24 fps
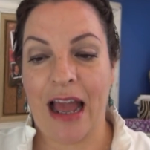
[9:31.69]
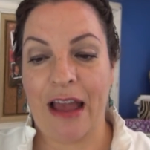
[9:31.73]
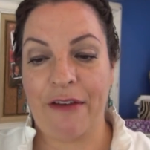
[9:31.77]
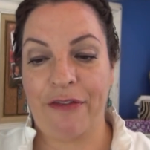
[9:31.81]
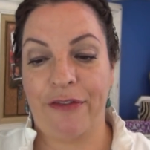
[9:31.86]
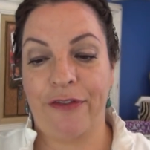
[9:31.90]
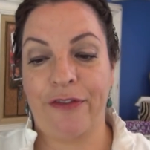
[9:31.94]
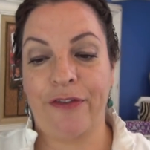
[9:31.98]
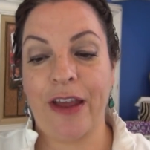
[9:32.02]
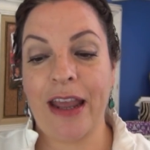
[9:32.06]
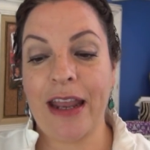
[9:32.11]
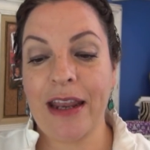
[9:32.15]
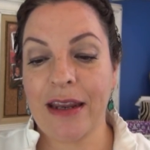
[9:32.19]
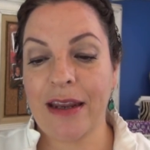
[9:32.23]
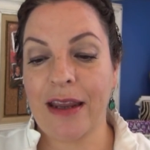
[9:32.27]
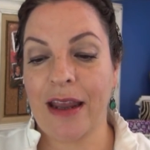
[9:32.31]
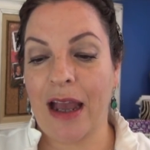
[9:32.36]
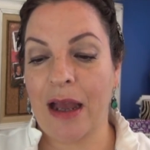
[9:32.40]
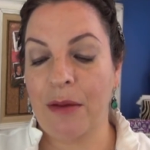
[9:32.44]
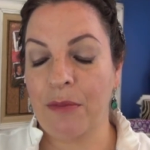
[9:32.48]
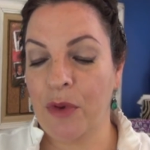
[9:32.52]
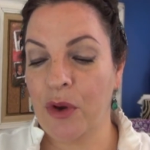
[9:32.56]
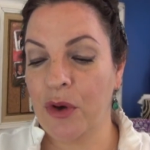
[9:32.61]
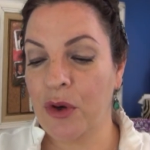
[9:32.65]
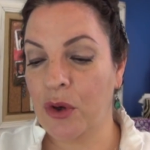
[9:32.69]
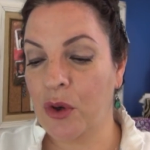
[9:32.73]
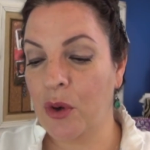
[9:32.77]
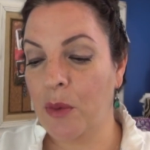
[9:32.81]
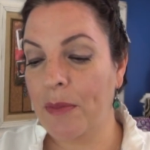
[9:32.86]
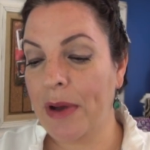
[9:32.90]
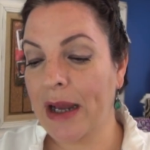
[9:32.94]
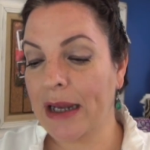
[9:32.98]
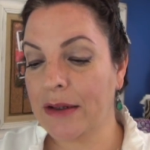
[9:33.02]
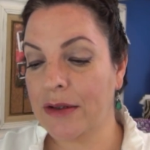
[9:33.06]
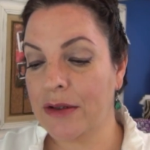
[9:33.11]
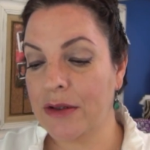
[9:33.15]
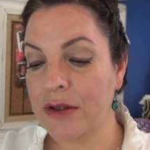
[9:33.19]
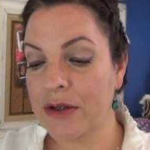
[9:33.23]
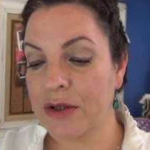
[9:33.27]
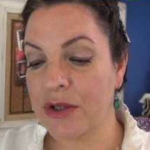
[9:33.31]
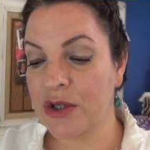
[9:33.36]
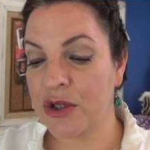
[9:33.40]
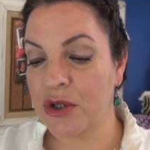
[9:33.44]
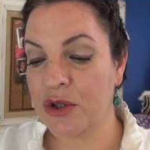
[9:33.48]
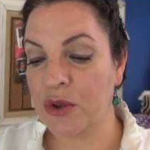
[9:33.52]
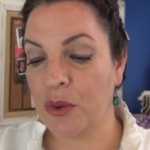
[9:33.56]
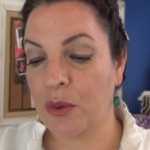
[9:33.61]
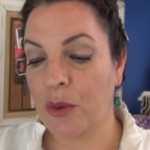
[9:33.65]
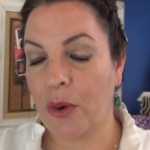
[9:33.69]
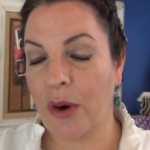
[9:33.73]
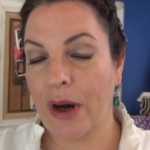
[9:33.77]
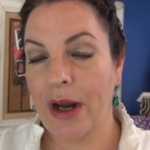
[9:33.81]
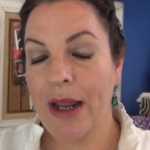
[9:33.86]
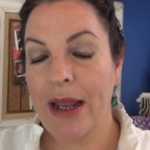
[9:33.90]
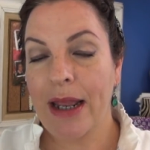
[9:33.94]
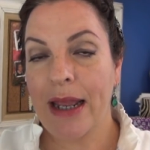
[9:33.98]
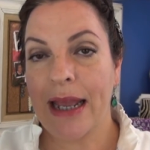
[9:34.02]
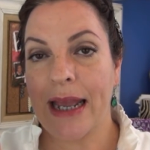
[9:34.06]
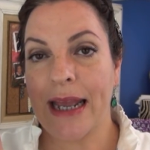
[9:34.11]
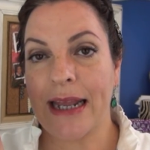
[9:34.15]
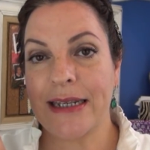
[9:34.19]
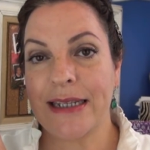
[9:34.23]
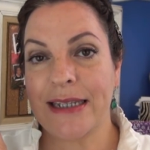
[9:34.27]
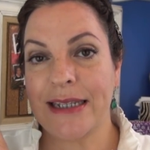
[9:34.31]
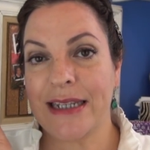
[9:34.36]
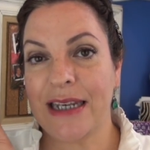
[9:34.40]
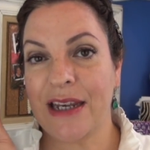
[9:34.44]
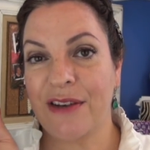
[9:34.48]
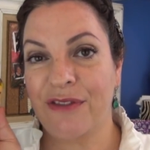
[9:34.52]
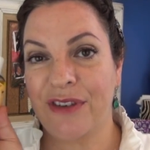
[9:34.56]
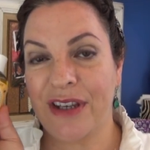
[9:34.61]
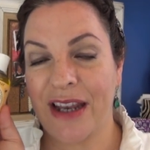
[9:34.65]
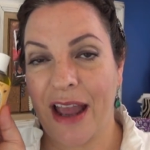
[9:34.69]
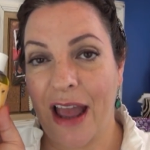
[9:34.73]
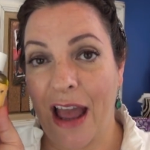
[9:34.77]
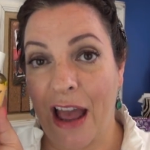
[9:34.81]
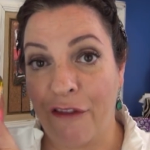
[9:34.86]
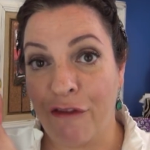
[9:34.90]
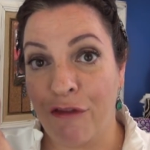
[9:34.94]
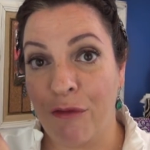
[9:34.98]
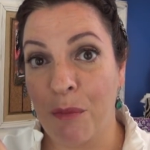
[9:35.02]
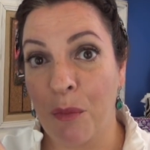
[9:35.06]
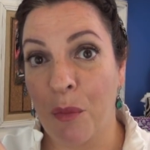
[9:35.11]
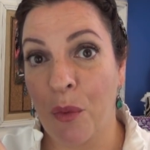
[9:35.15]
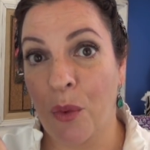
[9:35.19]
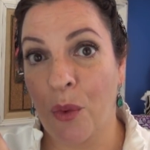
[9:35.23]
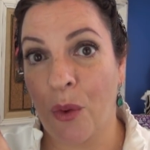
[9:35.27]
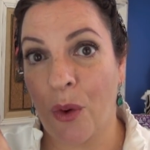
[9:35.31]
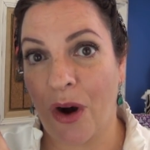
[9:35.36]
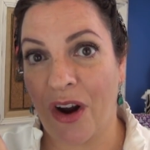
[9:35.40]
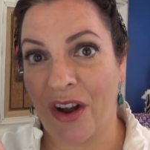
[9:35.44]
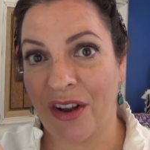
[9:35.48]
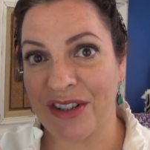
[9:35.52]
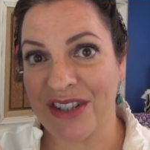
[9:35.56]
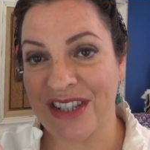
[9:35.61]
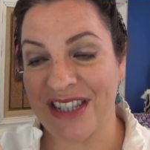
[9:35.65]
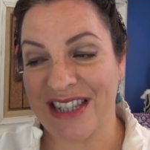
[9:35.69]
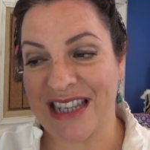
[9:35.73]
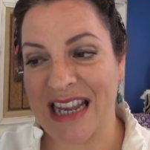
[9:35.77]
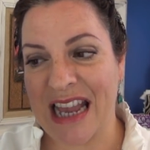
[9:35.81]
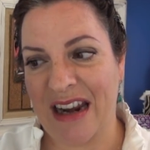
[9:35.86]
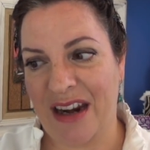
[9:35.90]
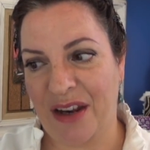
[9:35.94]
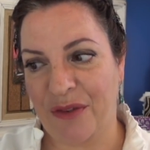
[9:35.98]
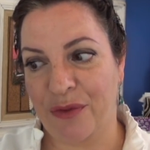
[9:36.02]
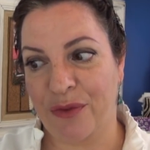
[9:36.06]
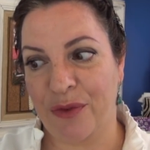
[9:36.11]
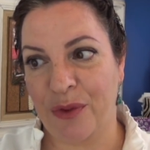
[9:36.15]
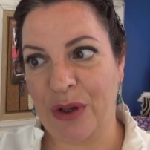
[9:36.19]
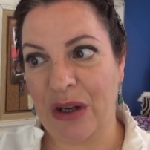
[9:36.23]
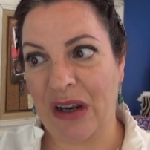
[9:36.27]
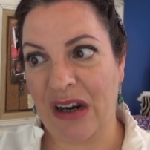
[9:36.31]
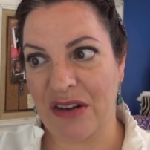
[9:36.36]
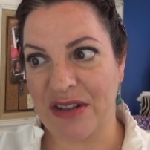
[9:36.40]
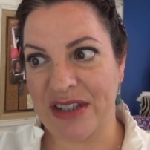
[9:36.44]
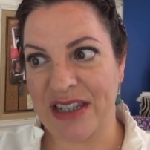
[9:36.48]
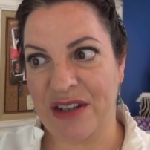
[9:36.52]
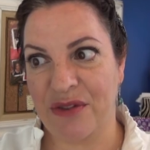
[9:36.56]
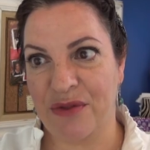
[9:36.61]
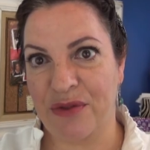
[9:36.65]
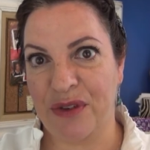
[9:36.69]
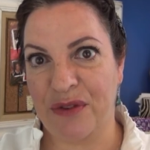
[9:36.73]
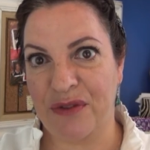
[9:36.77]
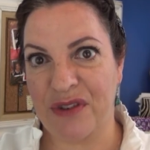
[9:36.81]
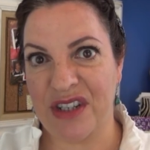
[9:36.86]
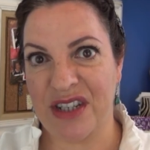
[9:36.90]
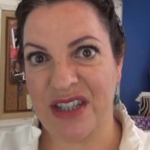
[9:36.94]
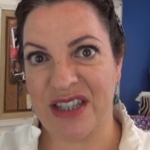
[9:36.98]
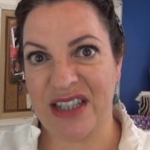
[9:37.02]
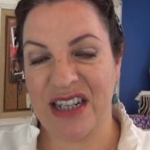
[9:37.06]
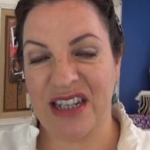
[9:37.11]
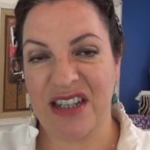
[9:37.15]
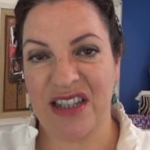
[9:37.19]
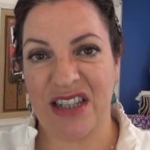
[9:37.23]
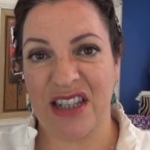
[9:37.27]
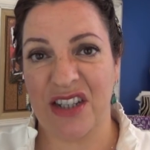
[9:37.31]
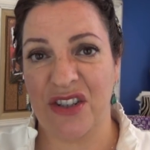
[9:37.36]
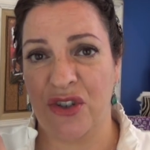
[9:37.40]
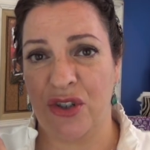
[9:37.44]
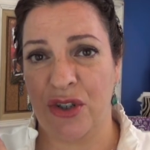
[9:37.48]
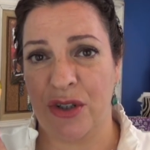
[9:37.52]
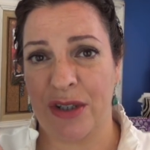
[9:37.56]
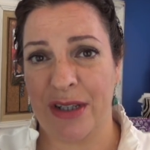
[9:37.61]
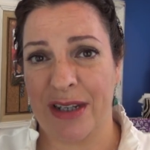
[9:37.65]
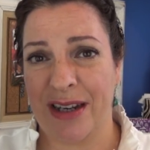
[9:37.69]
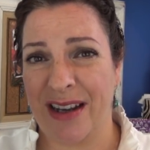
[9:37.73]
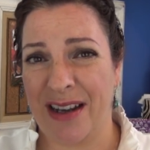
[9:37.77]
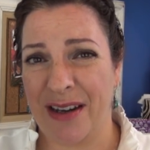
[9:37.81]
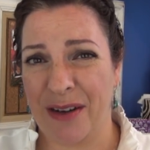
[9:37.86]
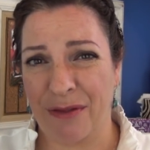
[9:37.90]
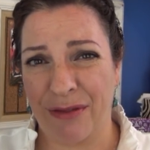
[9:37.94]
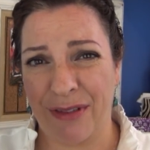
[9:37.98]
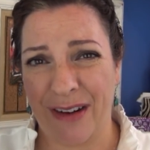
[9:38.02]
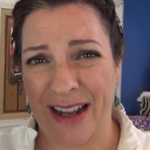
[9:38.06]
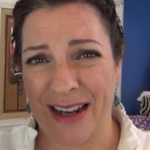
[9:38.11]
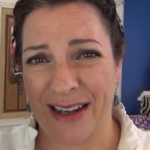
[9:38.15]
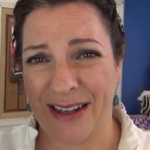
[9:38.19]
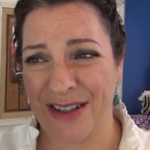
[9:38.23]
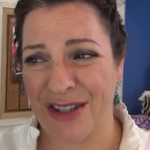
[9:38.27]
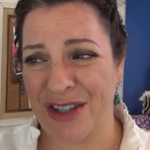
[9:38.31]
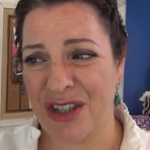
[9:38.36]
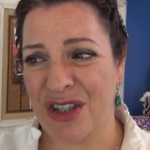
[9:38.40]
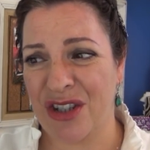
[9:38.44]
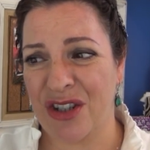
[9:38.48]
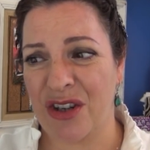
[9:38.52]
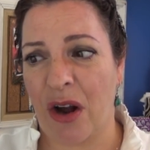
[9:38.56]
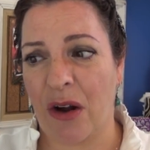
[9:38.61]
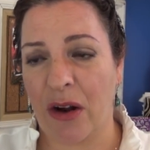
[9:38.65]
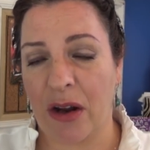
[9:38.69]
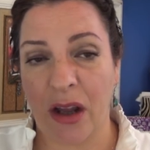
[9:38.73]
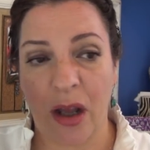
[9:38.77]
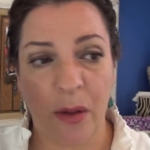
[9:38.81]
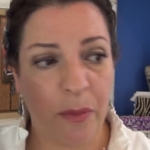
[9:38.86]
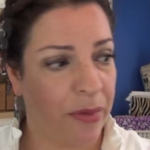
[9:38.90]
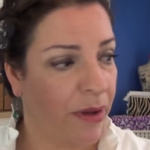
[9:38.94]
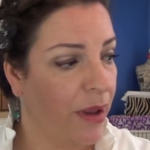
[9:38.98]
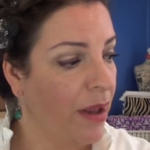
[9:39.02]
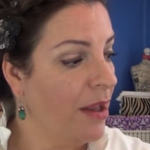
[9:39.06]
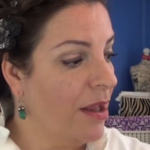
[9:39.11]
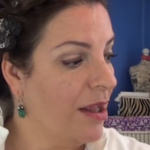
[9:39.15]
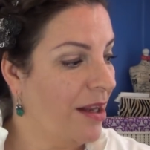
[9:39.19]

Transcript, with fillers: I think I'm gonna go back to the store and see if they have more on sale at four dollars and fifty cents and just kind of like stock up.